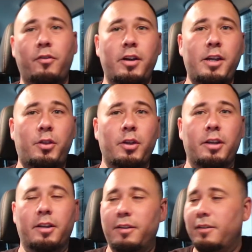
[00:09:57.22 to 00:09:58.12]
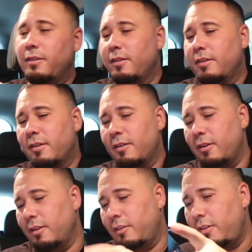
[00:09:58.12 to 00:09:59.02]
For Ethan,
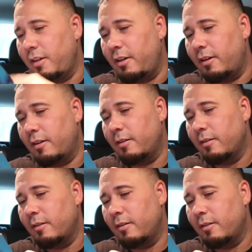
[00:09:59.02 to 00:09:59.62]
Oh, let's see here.